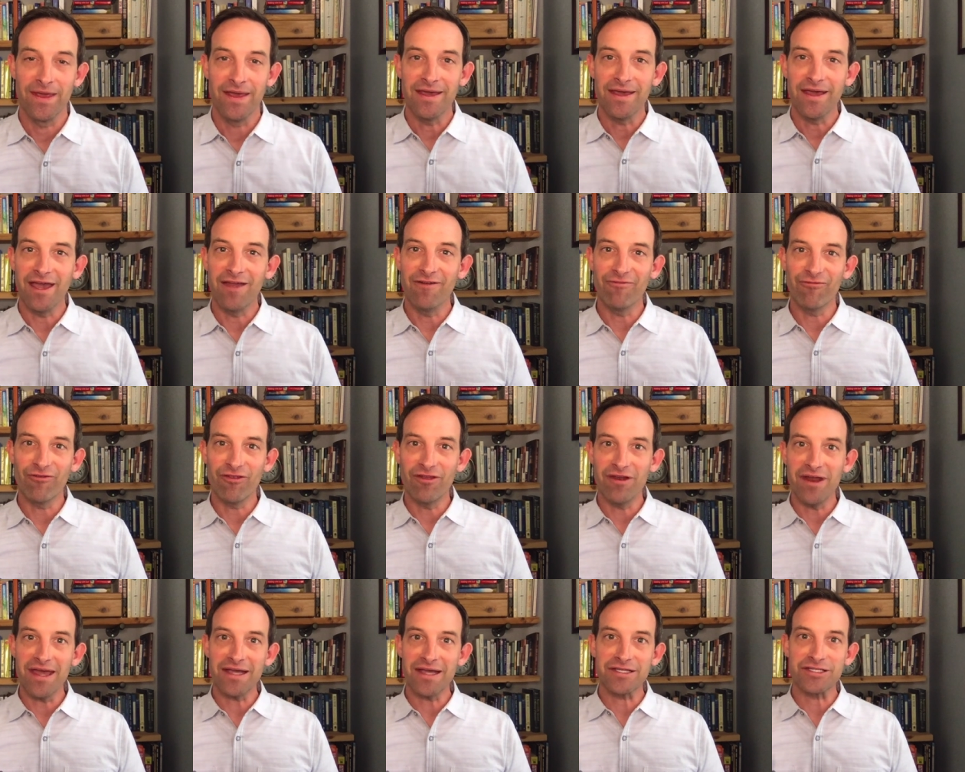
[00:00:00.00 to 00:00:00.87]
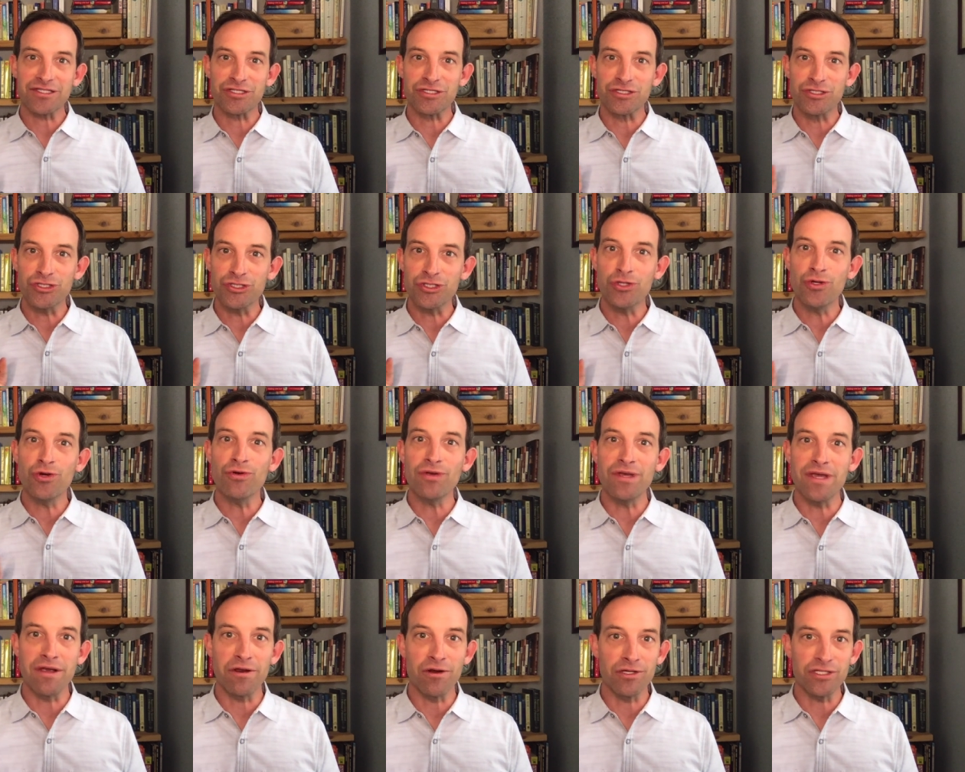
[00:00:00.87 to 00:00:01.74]
And for the next two
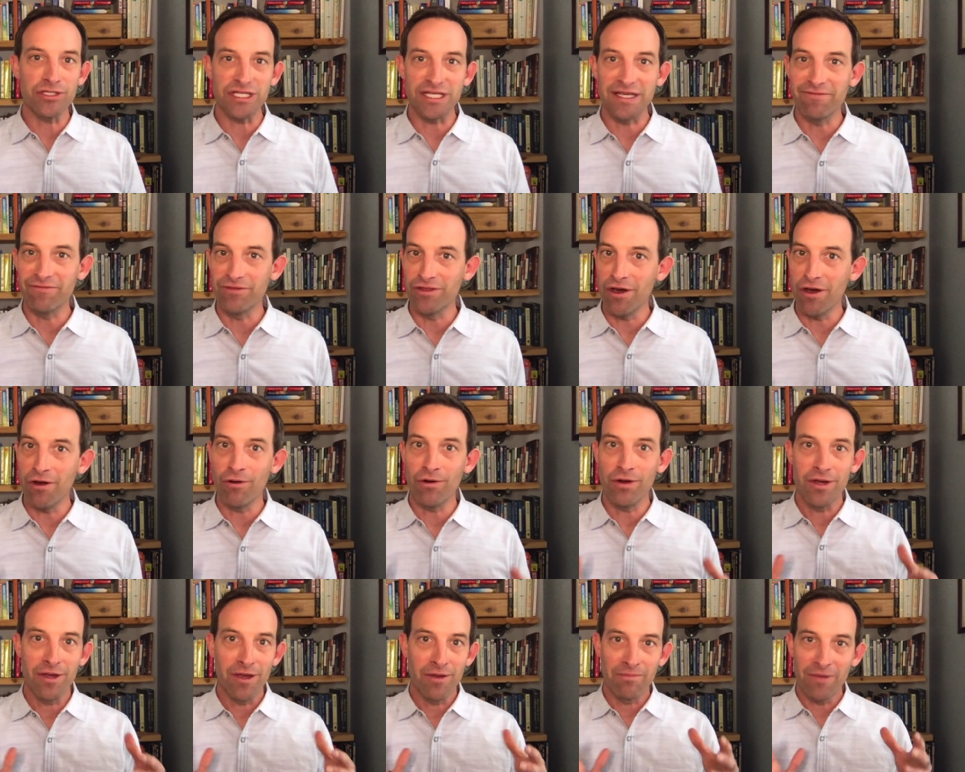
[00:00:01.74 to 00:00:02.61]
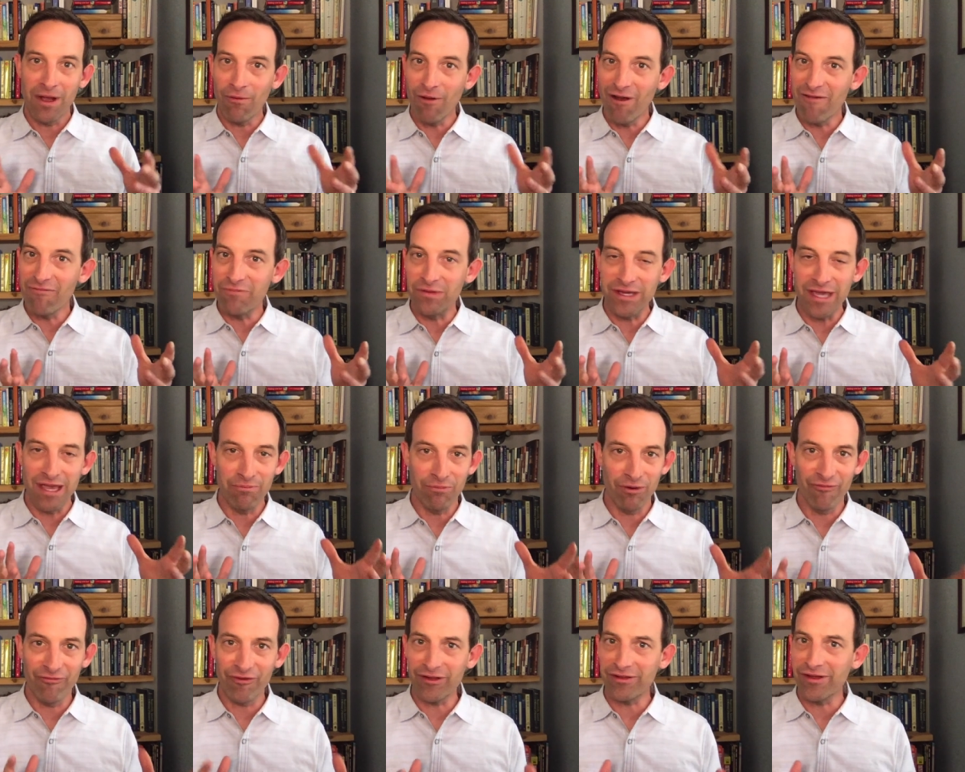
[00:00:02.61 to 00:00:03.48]
years, even though my wife became
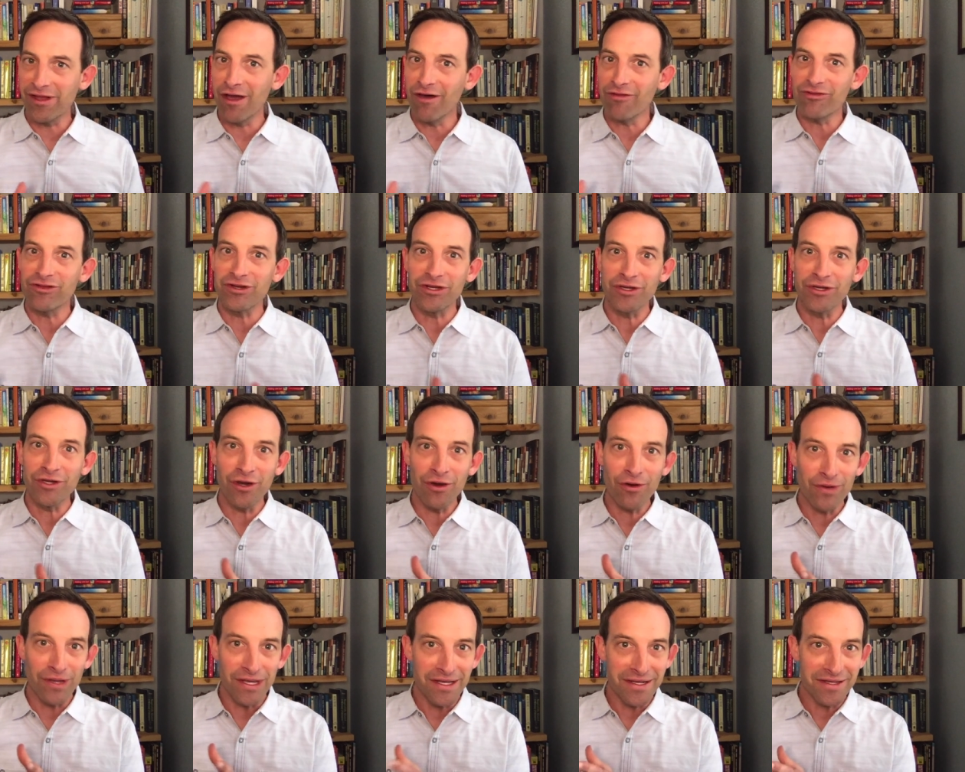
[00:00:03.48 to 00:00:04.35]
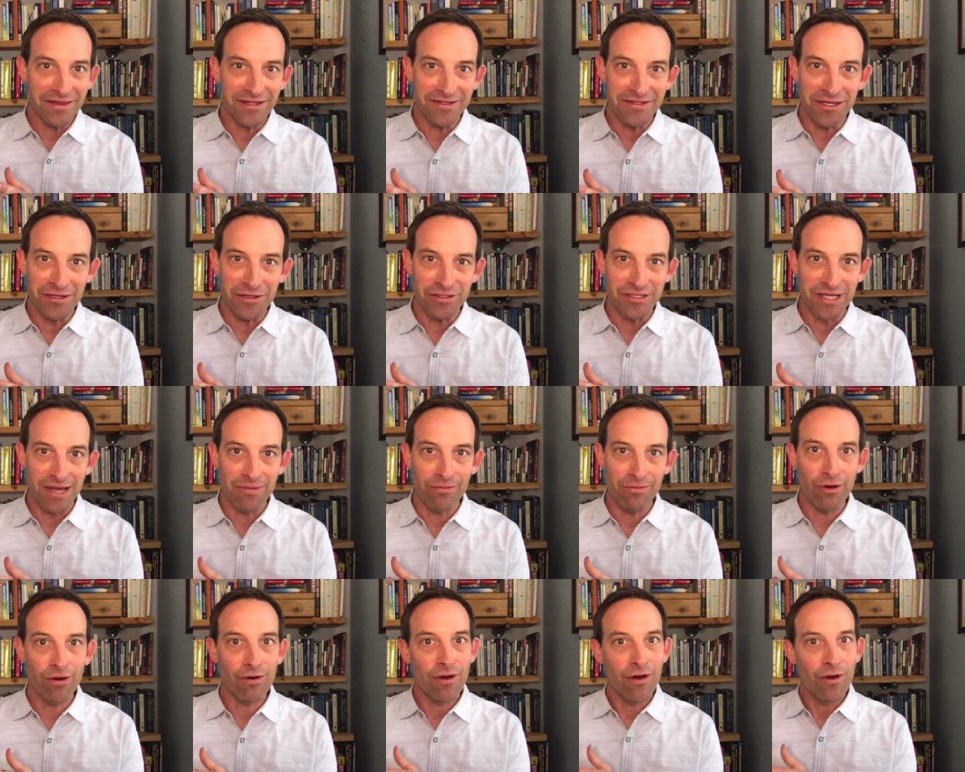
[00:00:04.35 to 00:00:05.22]
perfectly healthy to go eat at the dinner
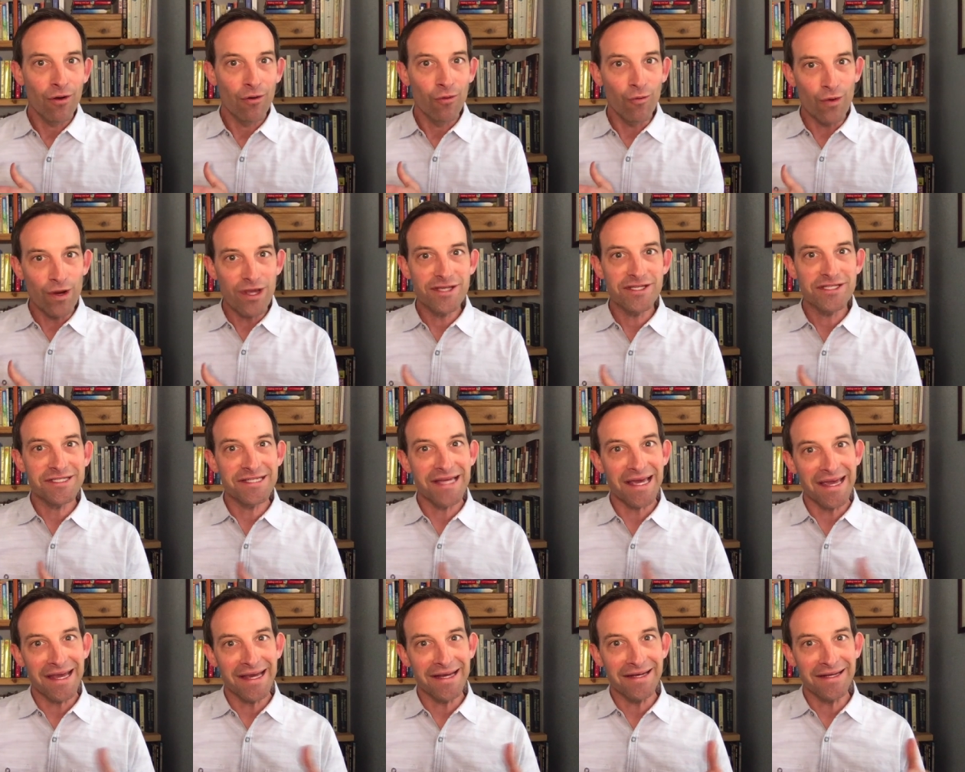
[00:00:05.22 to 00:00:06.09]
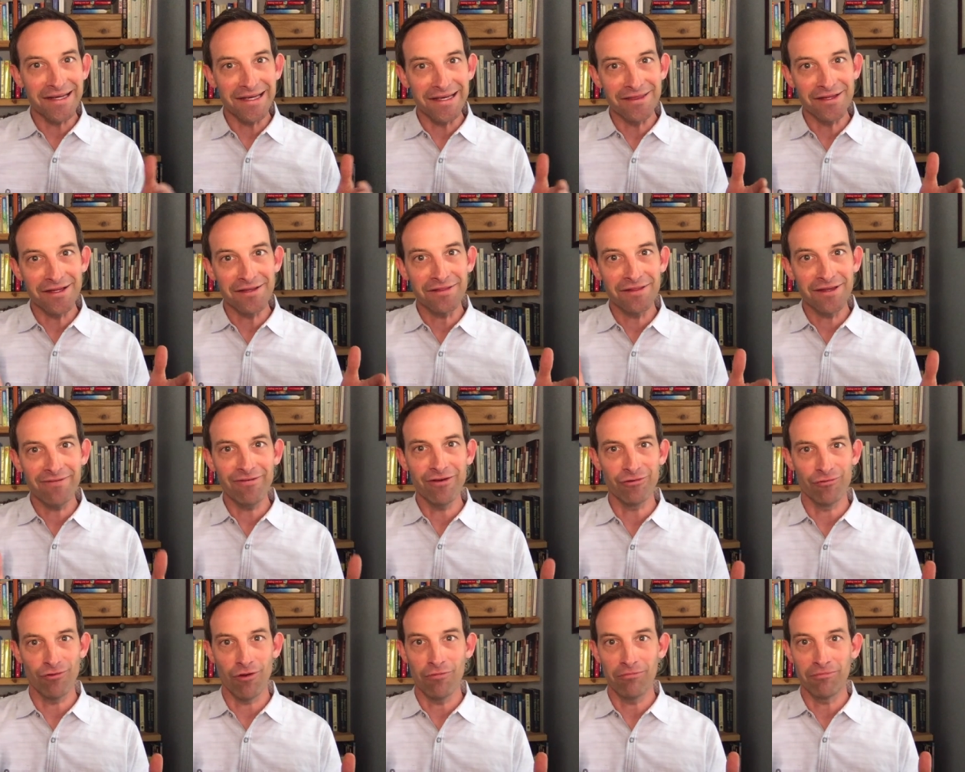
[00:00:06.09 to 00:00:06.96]
table, we stayed in the living
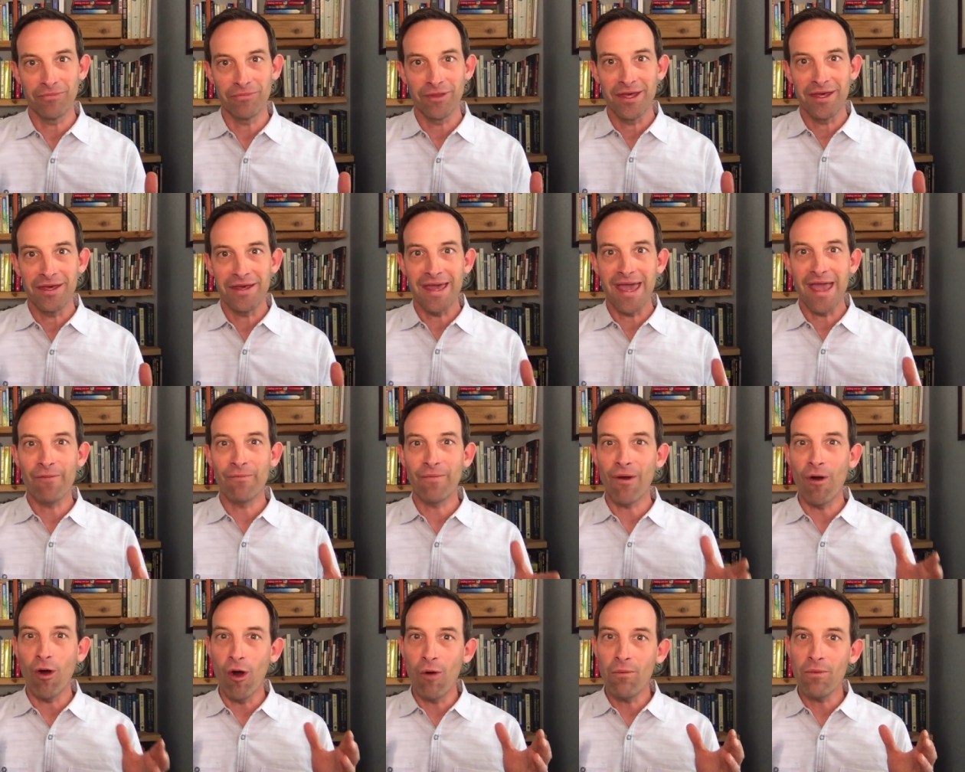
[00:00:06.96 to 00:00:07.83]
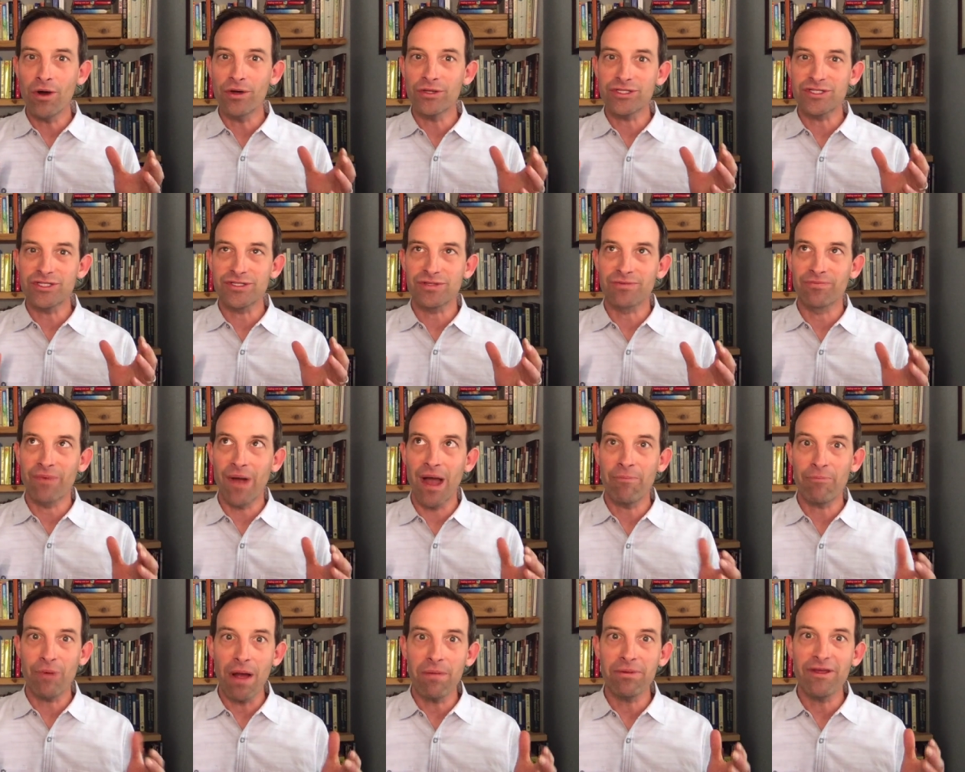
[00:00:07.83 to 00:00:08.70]
room. And almost, uh,
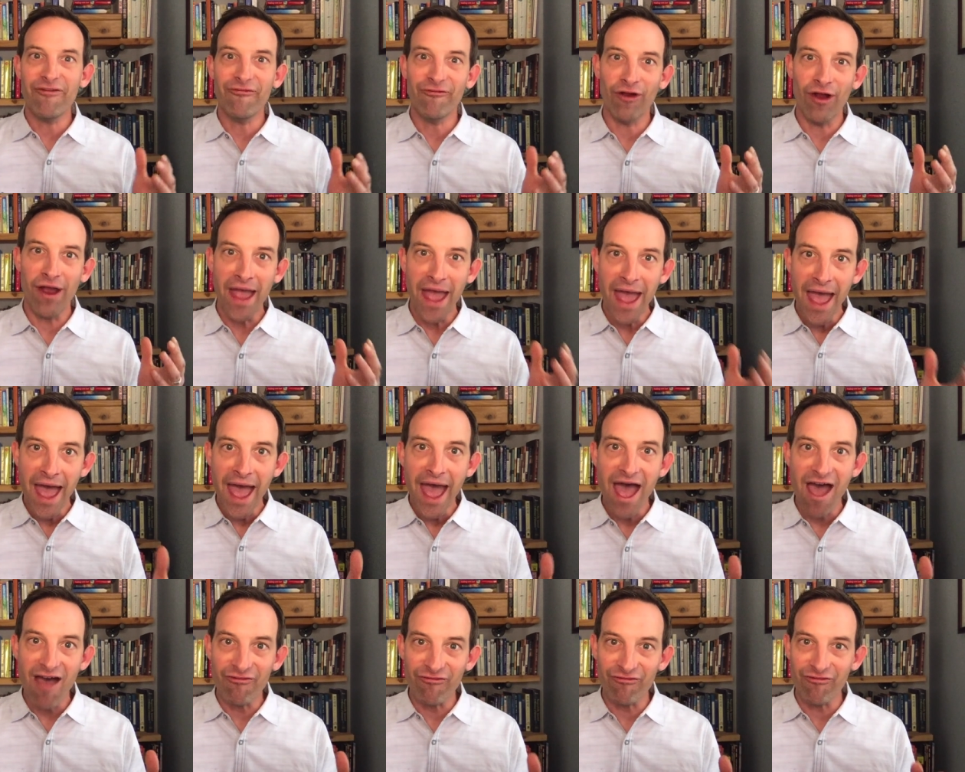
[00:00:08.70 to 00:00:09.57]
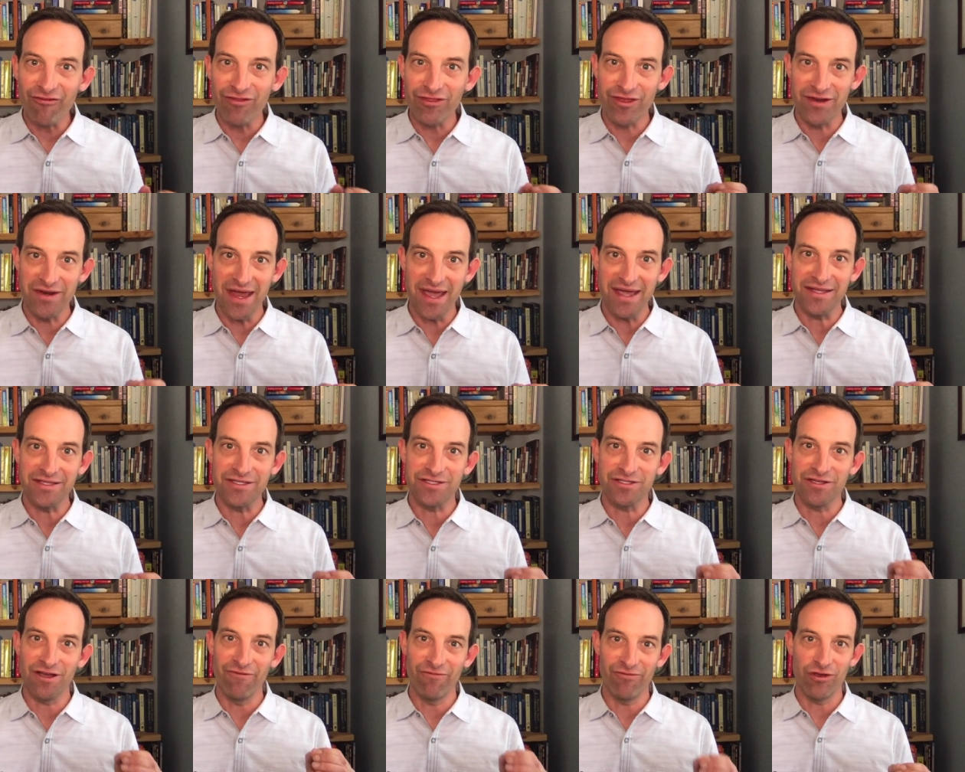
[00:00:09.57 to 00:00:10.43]
probably for half the nights
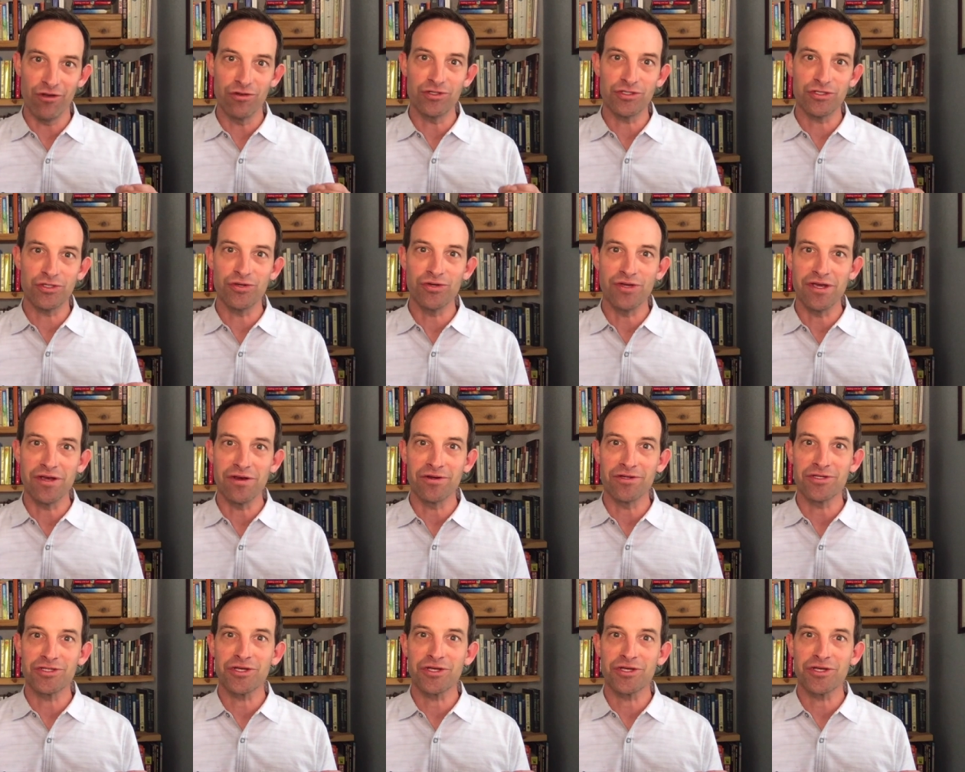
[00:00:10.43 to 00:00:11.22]
of those two years,